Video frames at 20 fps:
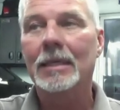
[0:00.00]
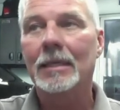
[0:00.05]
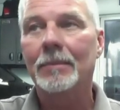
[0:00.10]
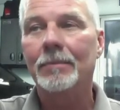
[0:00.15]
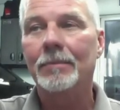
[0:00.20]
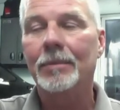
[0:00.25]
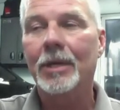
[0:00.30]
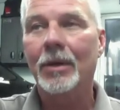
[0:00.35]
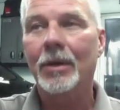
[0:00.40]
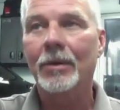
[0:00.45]

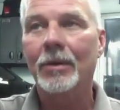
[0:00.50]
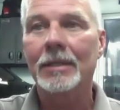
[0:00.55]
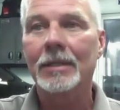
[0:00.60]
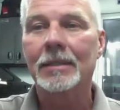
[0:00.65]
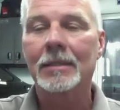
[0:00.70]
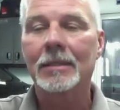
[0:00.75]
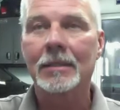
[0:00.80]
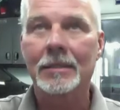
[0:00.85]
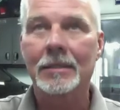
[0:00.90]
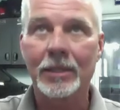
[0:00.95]

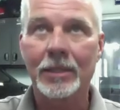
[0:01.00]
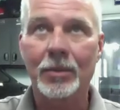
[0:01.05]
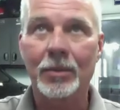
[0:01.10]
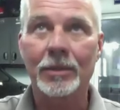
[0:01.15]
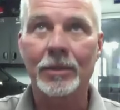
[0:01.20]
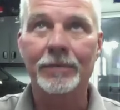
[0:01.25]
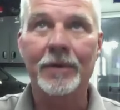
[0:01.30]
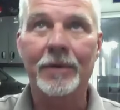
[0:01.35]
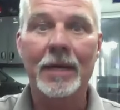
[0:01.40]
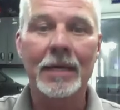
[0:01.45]
coatings,
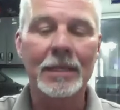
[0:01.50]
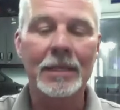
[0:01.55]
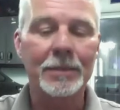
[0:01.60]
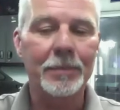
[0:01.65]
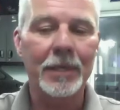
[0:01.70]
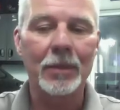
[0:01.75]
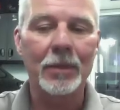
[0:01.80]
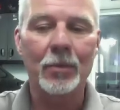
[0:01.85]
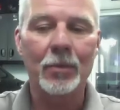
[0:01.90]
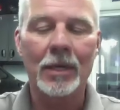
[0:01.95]
Seacort's Finest
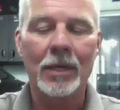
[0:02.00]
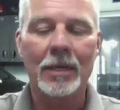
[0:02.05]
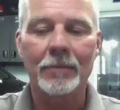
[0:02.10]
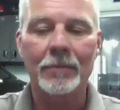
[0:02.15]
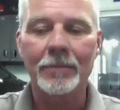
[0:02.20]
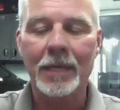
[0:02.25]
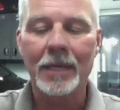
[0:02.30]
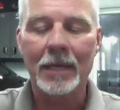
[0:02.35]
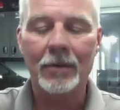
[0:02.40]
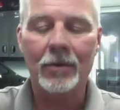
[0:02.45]
being one of
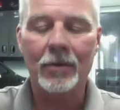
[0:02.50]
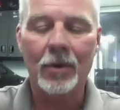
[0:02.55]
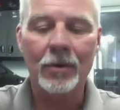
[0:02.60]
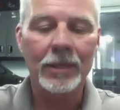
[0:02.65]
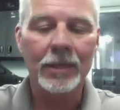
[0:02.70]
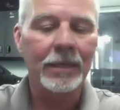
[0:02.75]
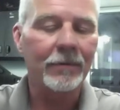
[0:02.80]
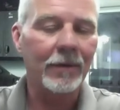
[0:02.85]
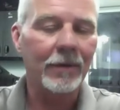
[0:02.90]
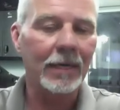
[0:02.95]
them, that are
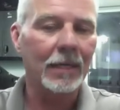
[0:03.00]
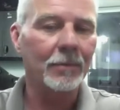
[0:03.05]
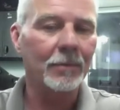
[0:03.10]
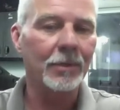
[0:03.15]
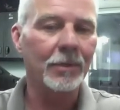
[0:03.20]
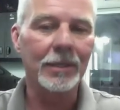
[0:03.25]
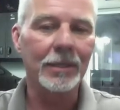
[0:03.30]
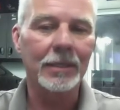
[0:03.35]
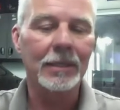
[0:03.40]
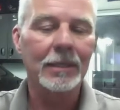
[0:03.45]
only
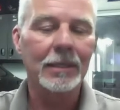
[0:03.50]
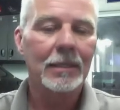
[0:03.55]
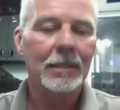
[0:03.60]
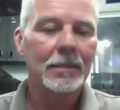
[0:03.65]
available to